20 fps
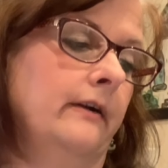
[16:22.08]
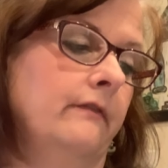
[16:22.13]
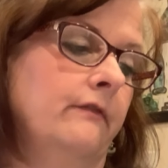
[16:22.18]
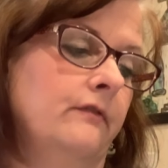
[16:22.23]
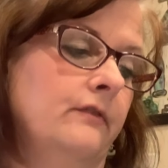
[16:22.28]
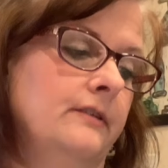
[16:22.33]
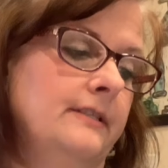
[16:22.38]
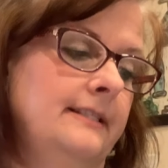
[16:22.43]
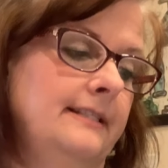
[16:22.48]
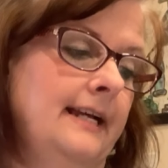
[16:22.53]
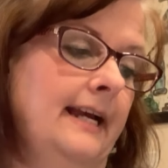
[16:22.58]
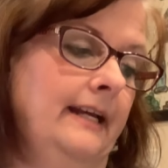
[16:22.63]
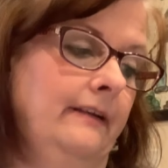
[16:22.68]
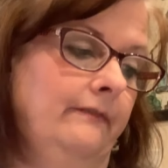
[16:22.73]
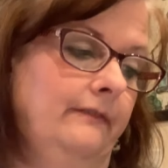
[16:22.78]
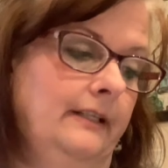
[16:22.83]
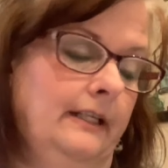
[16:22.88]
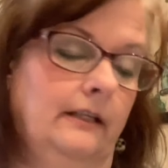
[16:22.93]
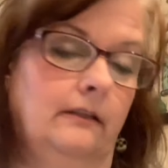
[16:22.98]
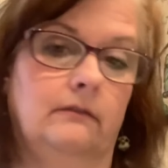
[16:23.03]
for
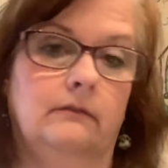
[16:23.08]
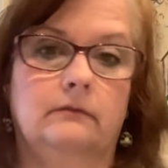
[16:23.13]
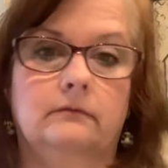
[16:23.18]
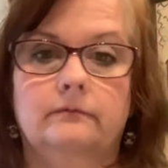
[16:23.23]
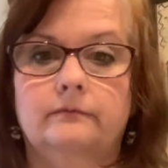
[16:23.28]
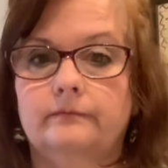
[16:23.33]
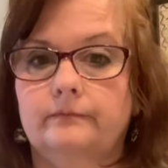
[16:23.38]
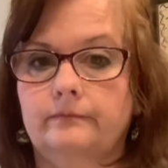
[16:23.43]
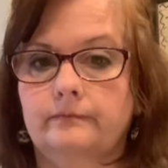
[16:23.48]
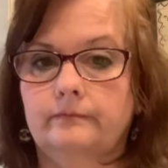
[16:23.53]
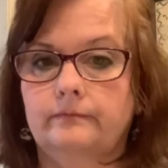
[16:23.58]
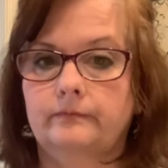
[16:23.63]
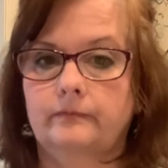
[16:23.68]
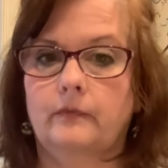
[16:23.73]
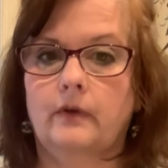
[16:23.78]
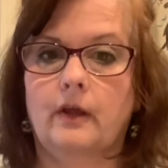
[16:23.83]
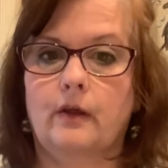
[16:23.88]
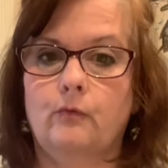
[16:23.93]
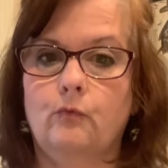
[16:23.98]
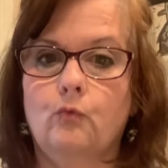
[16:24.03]
safety?
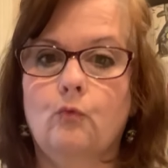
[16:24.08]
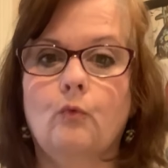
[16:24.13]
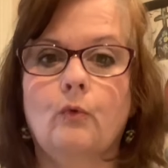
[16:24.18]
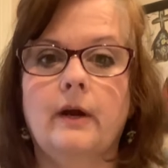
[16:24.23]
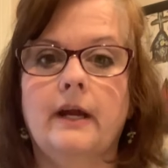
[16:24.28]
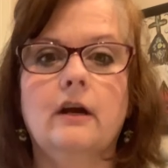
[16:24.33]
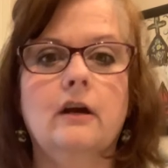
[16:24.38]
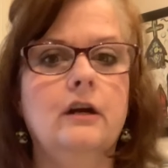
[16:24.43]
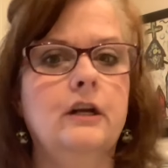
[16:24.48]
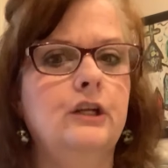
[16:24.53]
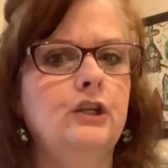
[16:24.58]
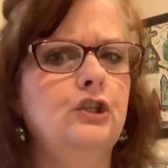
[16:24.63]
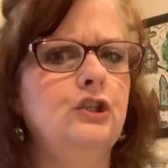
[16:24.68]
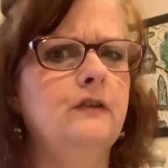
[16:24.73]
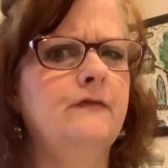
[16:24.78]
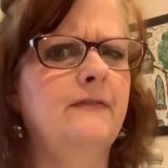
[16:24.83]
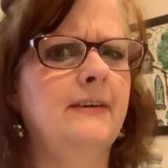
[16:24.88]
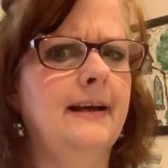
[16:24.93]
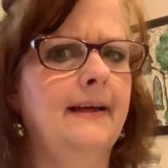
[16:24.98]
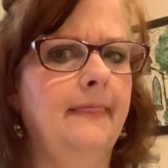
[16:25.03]
And where did
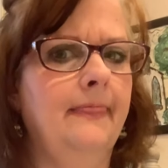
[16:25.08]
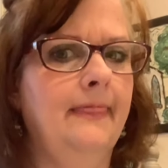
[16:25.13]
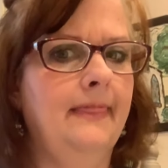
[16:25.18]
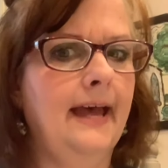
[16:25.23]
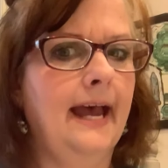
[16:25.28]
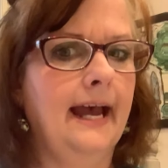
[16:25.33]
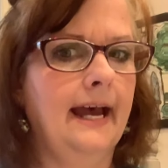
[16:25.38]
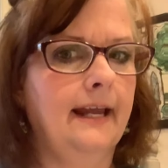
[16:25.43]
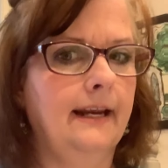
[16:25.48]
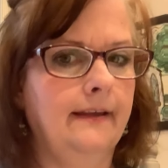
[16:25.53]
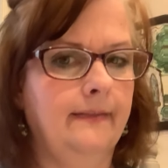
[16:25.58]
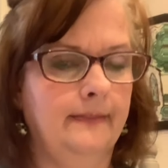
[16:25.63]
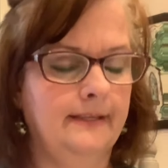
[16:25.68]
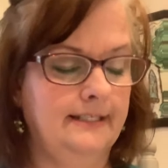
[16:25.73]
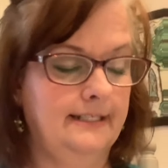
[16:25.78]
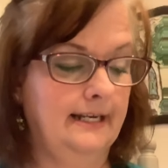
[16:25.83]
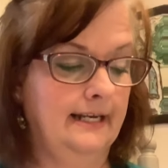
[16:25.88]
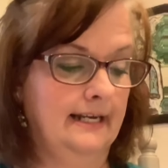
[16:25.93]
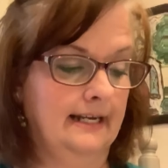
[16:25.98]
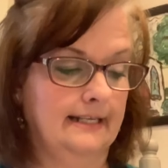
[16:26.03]
you find that in the
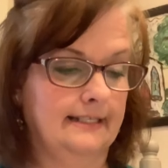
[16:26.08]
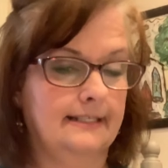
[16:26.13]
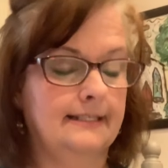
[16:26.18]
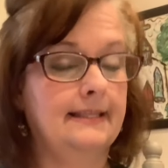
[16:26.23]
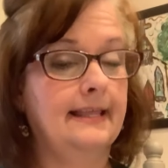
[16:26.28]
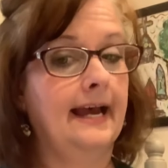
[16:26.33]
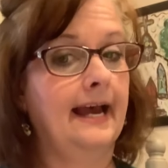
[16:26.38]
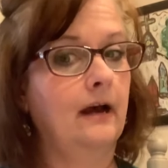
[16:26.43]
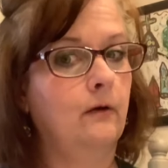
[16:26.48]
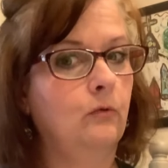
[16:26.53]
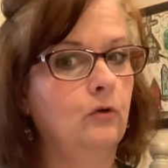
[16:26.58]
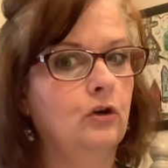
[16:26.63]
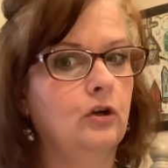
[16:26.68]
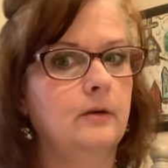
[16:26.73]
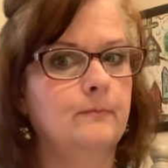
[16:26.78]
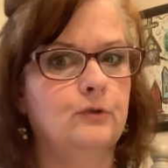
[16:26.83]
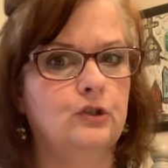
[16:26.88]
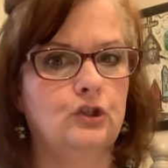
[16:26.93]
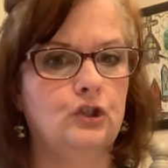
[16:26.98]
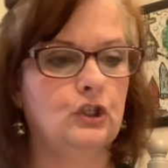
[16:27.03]
text? That will
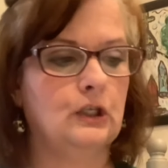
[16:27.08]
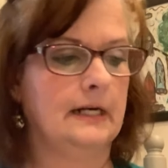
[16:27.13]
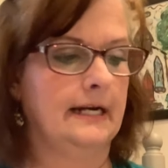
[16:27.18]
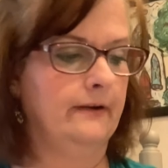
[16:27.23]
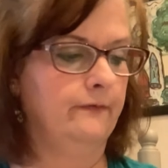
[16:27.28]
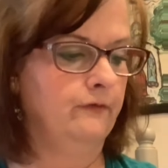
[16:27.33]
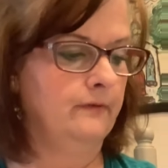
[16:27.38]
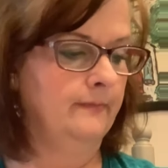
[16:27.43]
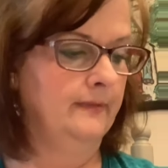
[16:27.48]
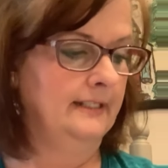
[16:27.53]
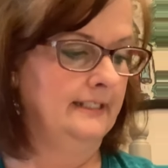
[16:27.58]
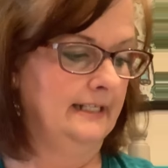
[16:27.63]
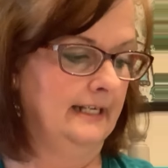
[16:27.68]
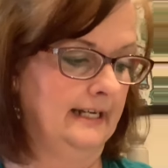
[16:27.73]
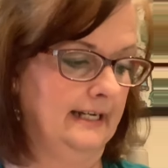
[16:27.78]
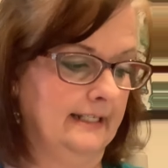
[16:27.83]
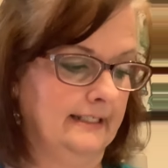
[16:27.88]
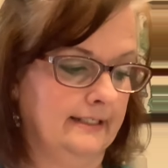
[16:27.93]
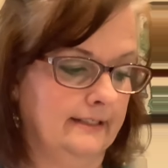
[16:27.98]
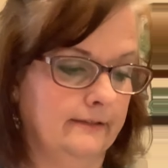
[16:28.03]
come straight from the
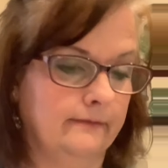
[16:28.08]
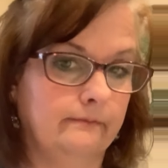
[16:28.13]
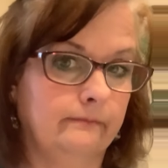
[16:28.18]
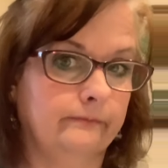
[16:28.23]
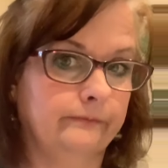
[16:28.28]
text.